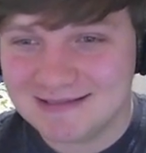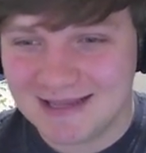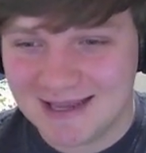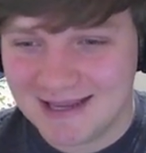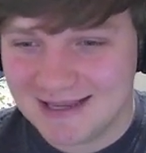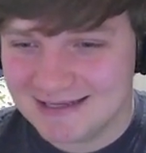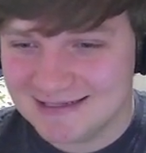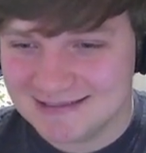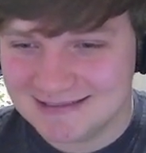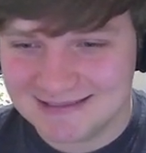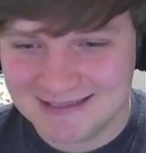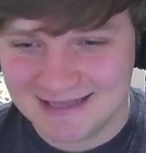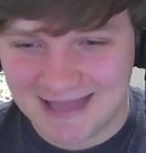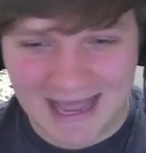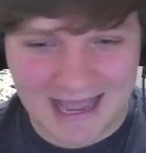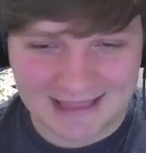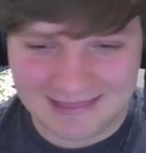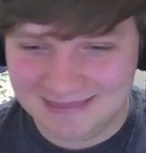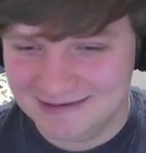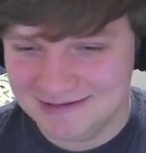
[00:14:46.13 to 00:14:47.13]
And
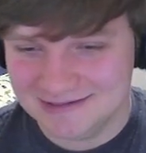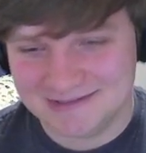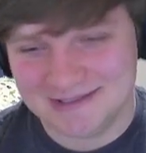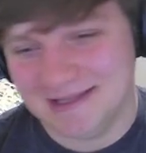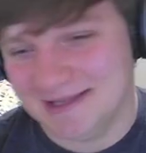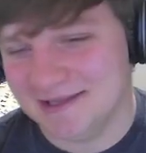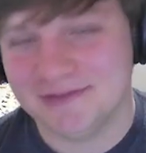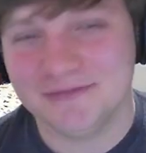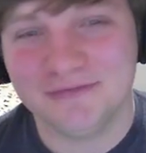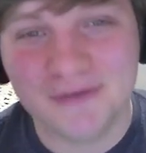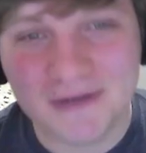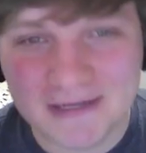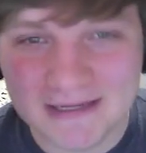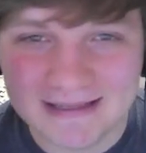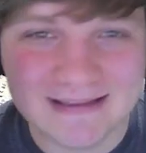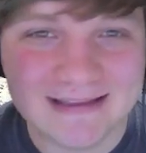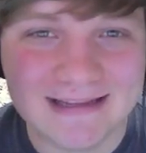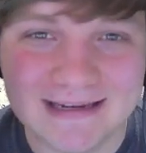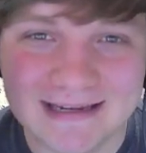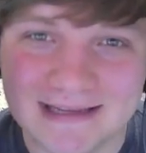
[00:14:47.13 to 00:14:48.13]
I just think it's
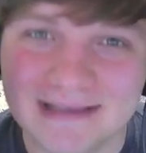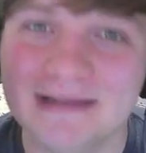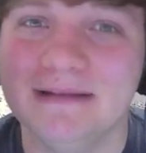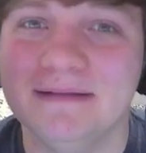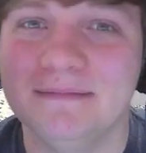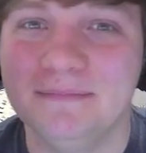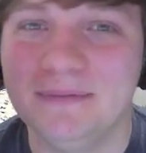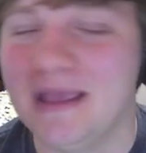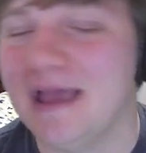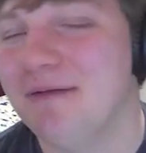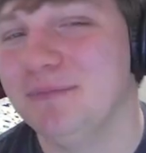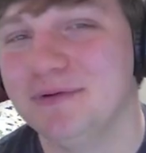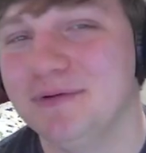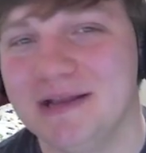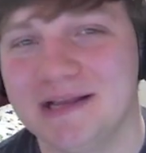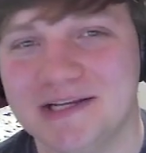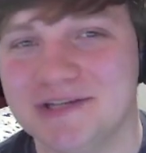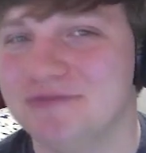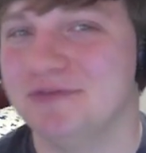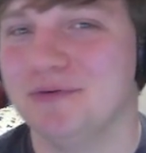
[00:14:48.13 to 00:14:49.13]
funny that he can have
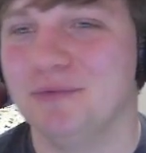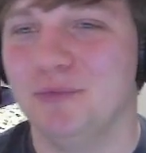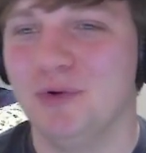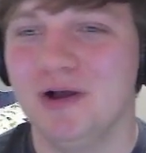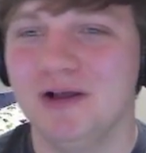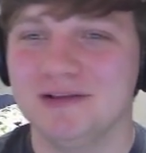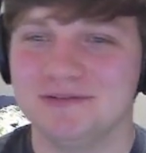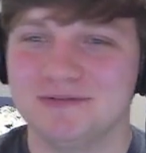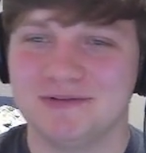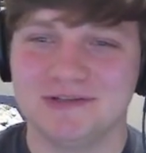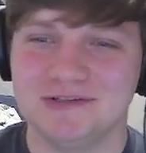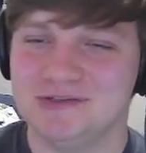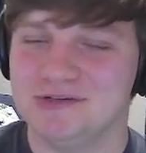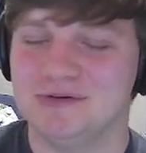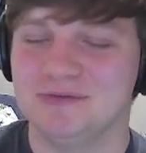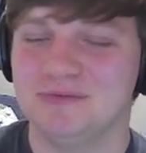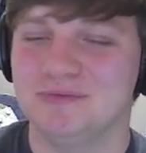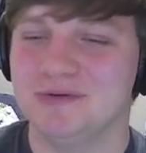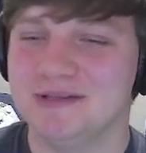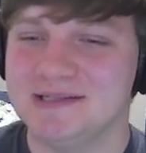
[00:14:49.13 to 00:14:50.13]
protection from walls, because you
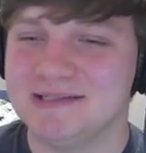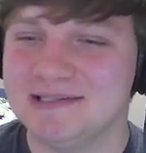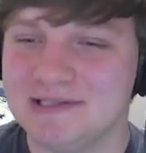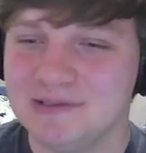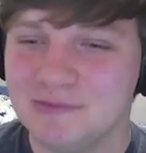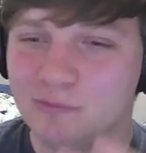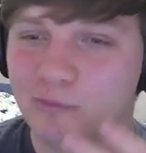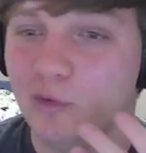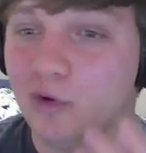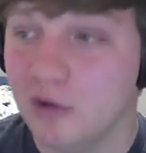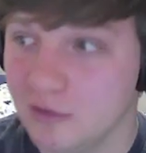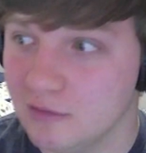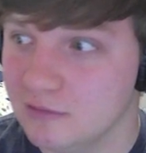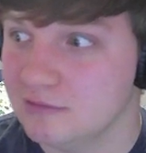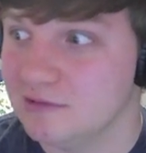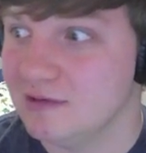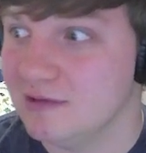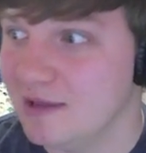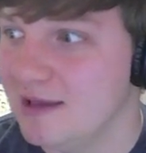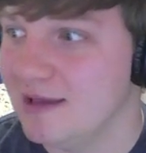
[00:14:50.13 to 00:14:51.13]
don't really see
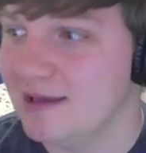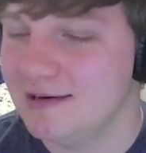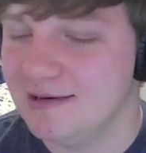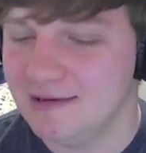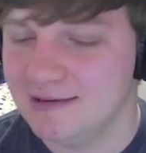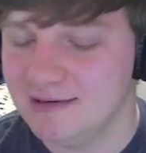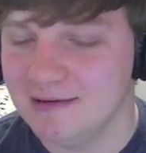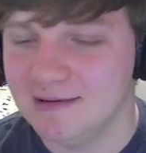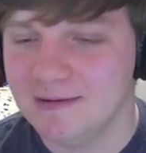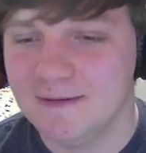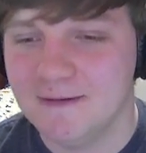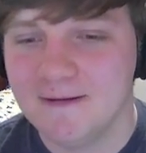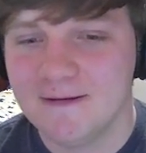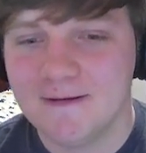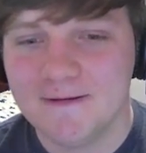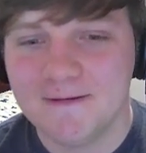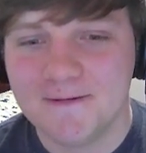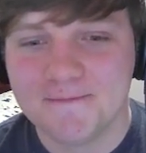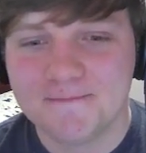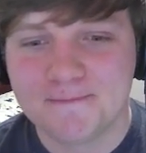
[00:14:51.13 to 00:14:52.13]
walls a lot in
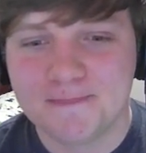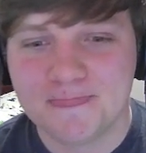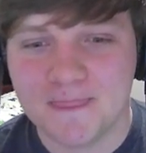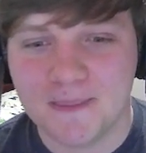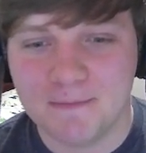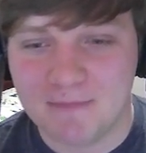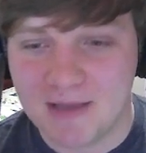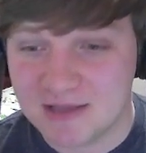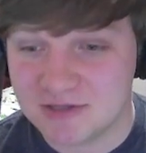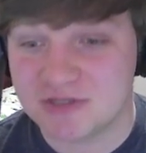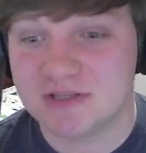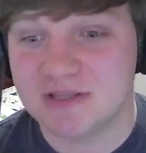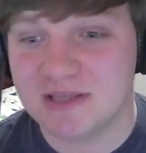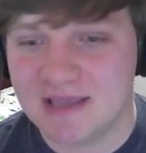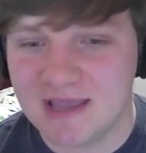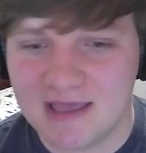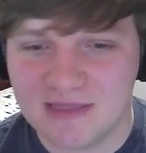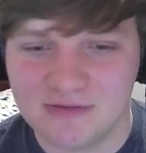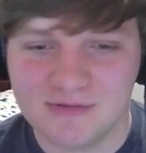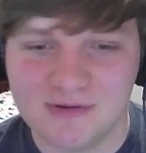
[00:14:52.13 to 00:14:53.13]
Magic the
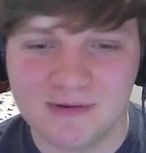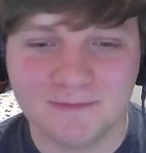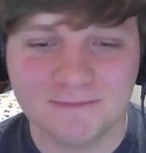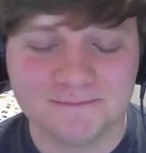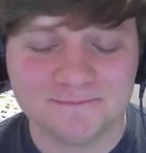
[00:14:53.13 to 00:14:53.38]
Gathering,